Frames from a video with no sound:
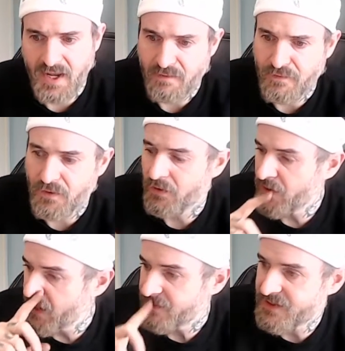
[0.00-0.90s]

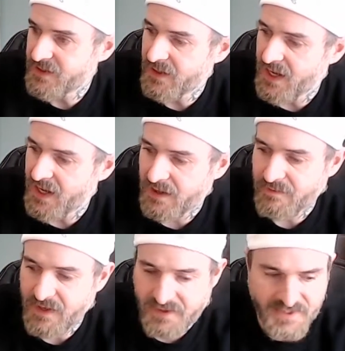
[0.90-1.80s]
photographs and
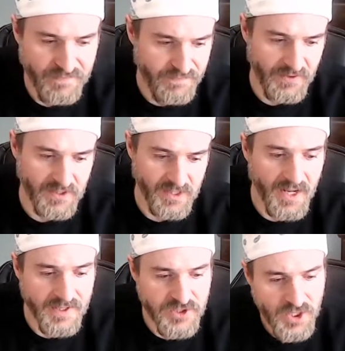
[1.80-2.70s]
stuff for
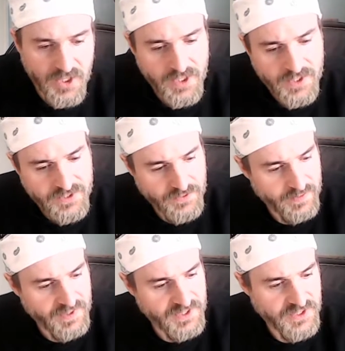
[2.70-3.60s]
collage. So what
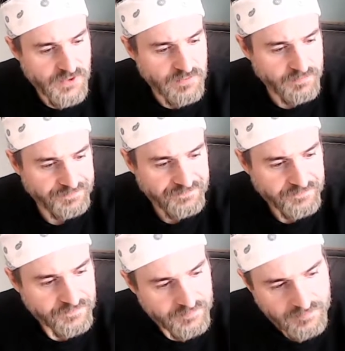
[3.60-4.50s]
I'm going to do
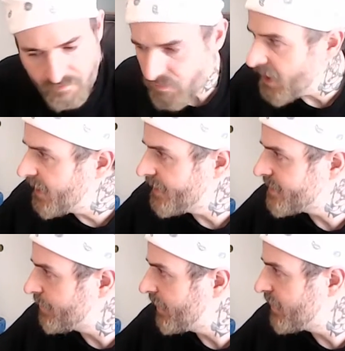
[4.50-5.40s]
is
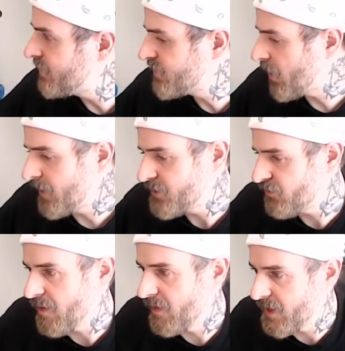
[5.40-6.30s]
I'm going to start a
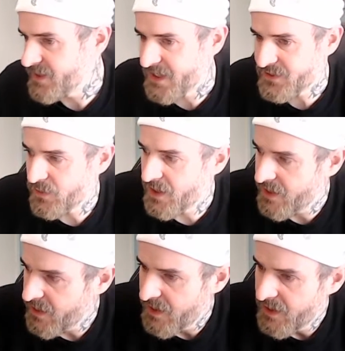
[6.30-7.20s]
drawing, because that's what
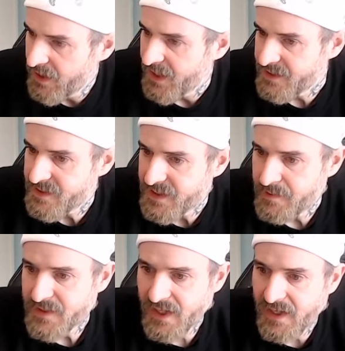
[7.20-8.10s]
it
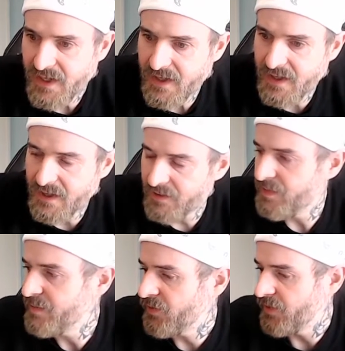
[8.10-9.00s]
seems like
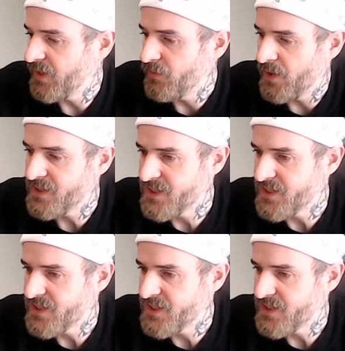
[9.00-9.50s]
people really want to